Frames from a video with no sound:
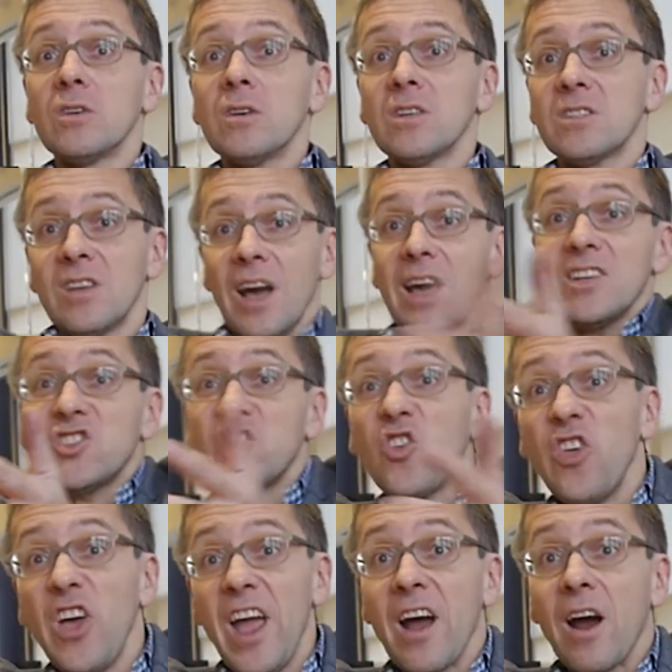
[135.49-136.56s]
Assad is still
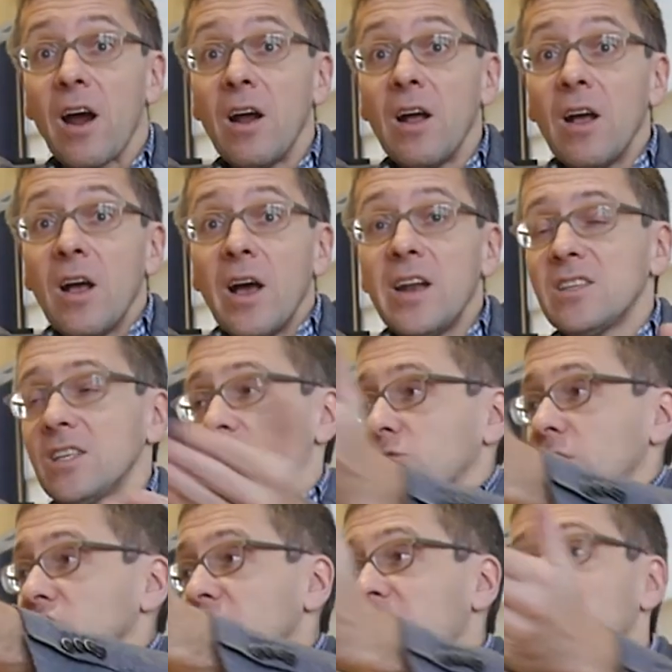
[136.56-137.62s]
there. And he says
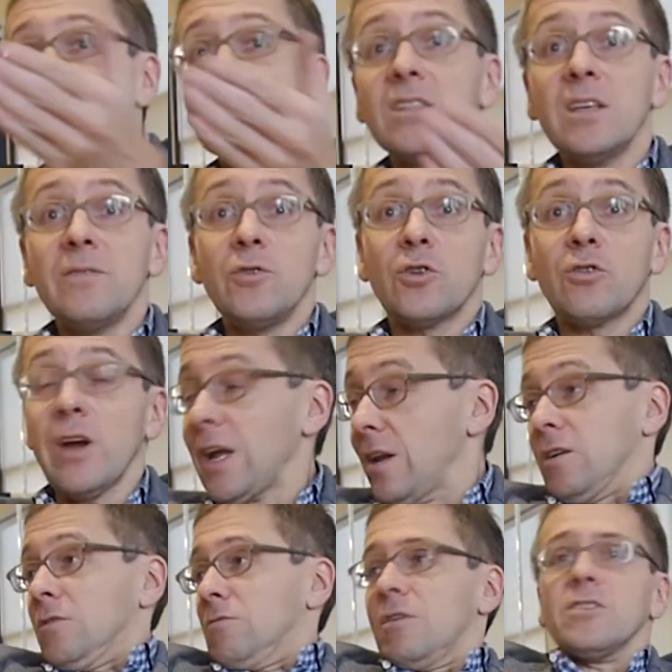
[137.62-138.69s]
Russia has to leave
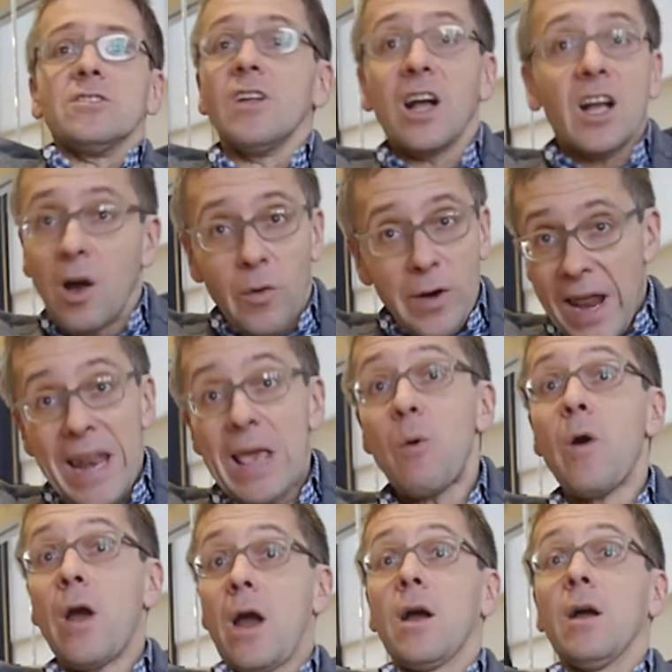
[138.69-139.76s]
Ukraine. Russia's not going
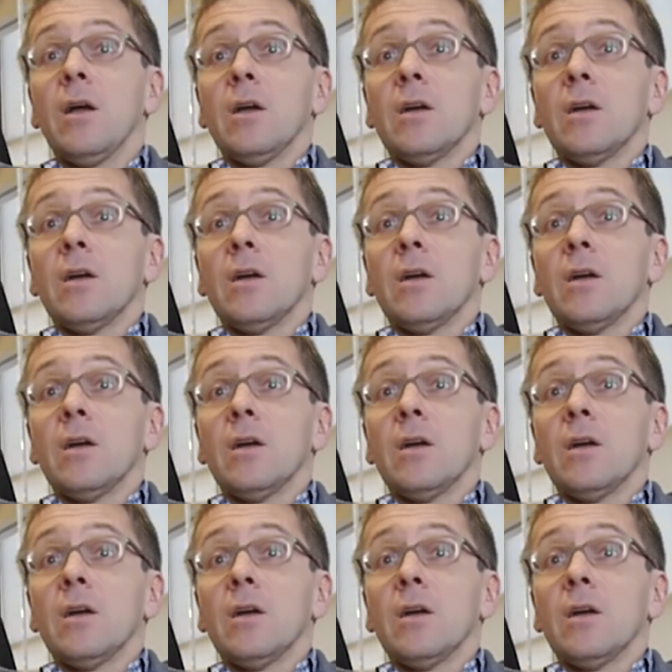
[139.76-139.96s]
anywhere.